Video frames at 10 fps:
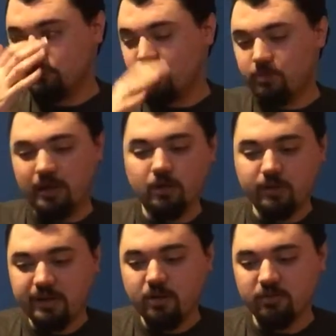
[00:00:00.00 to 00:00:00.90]
you might not
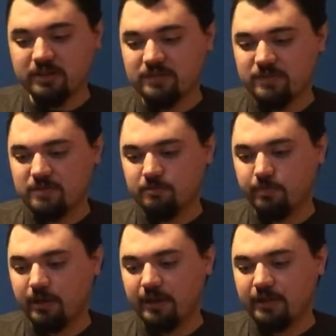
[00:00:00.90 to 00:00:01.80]
want to hear this,
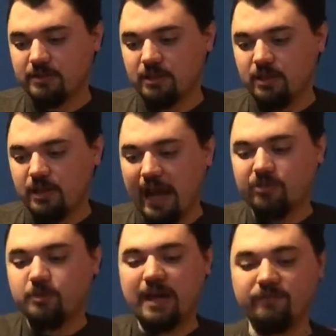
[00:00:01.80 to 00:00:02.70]
but
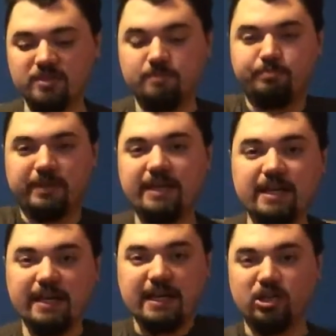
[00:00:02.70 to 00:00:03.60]
after we have this
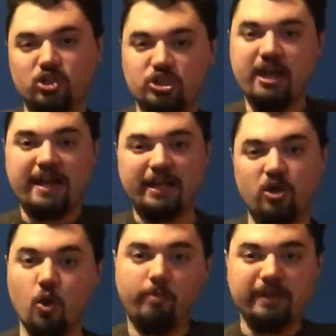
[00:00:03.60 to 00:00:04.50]
big, energetic
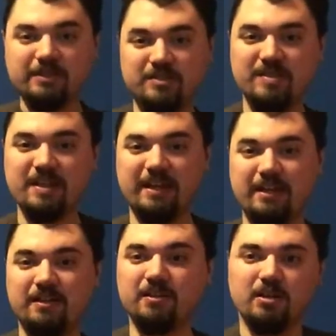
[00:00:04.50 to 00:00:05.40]
opening
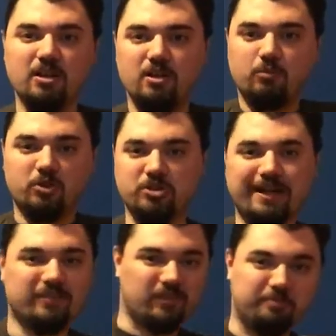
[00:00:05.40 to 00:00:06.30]
scene where
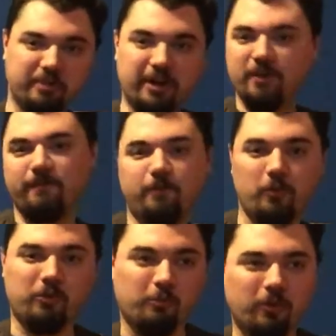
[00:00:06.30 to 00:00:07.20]
Jackson's breaking the
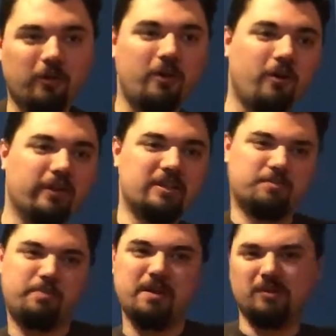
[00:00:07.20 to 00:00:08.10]
fourth wall and he's
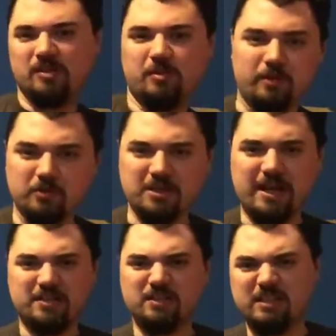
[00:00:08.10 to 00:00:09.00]
being Samuel
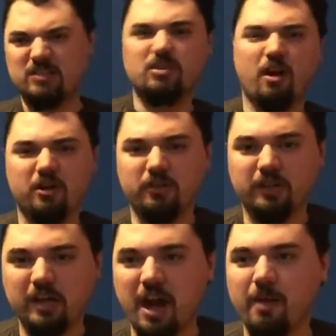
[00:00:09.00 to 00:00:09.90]
Jackson and he's talking to the
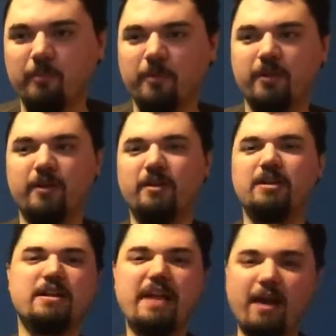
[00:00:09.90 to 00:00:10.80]
camera and
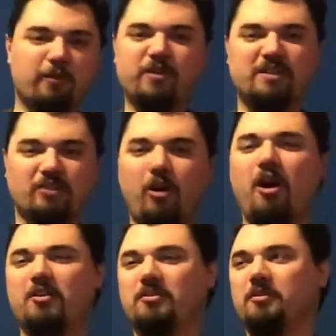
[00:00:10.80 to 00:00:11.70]
everything's
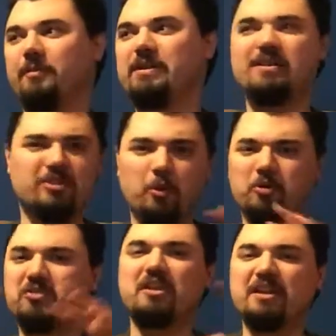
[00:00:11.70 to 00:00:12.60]
awesome and this whole
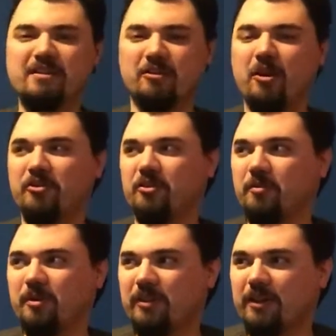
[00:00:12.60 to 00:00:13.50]
scene is awesome.
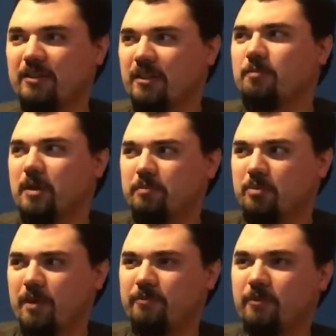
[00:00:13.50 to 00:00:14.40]
And it's like, it's getting me
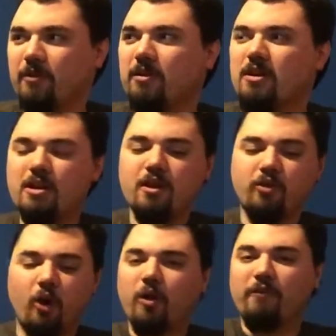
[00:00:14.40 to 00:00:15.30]
prepped for
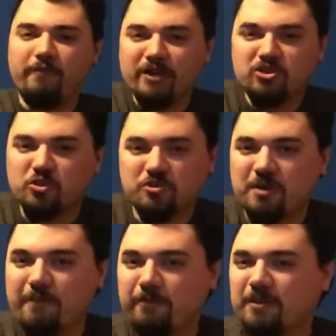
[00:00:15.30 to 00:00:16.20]
the whole Avengers
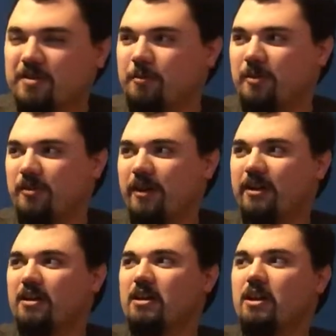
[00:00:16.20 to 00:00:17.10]
reference. It was
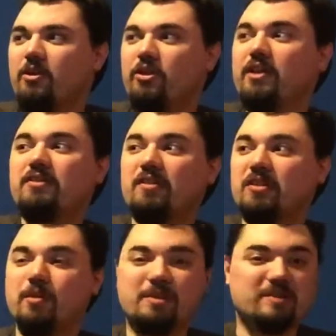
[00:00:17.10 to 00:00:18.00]
like, this is
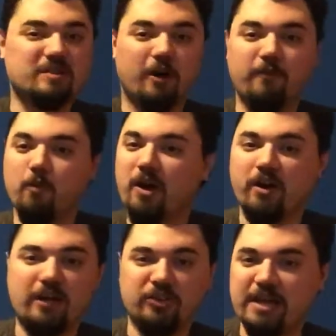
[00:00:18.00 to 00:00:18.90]
going to be self
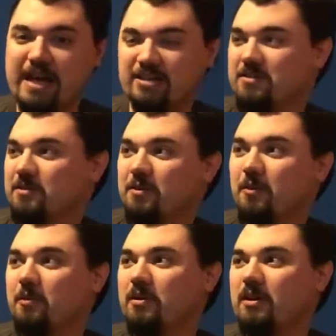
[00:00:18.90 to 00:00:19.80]
aware out the
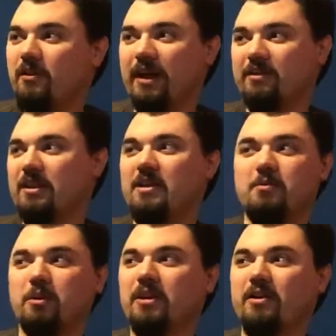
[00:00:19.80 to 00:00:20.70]
asshole. Like, they
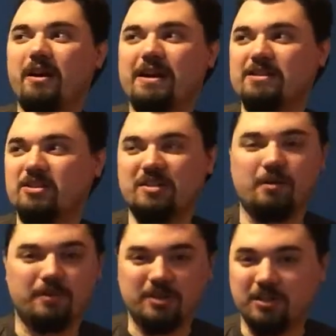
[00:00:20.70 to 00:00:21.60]
realize just
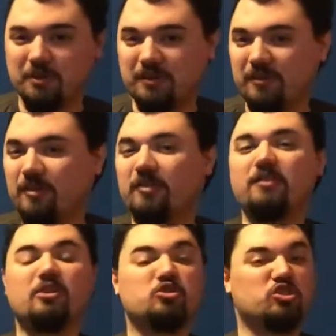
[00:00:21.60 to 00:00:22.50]
how ridiculous this is
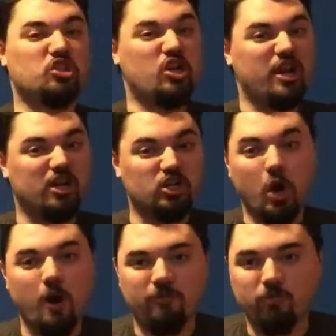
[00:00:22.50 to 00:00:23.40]
and they're just going to
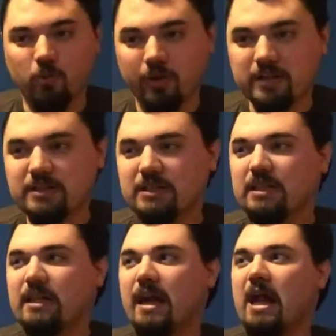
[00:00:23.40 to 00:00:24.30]
go for it
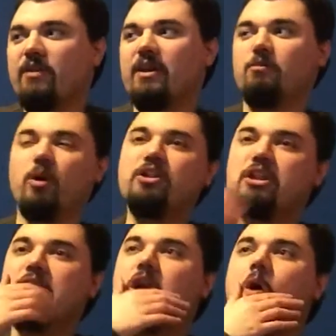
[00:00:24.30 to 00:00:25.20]
and then wouldn't
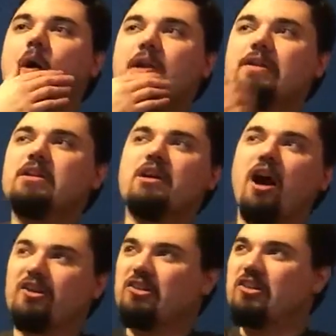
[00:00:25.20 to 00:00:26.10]
you know it,
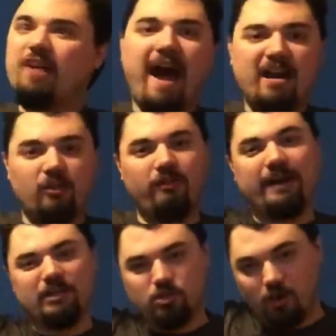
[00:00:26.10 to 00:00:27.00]
a
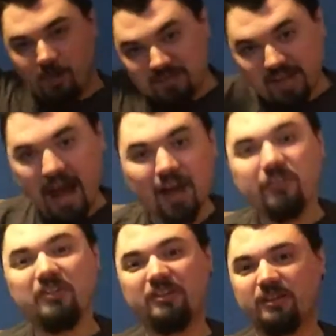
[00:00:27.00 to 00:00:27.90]
satellite drops out
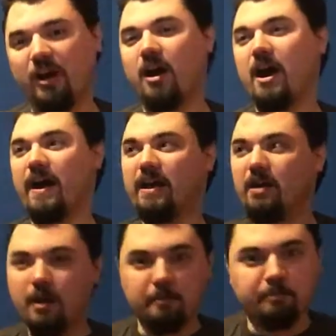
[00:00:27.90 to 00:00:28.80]
of the sky,
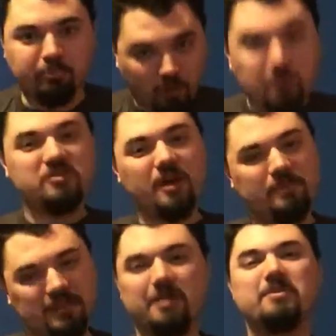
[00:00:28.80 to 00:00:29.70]
blows
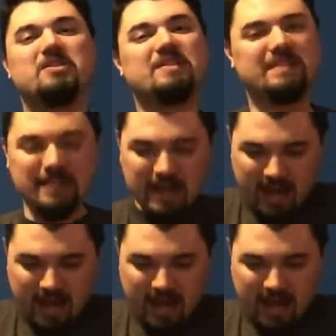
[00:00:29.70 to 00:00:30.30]
up Gibbons,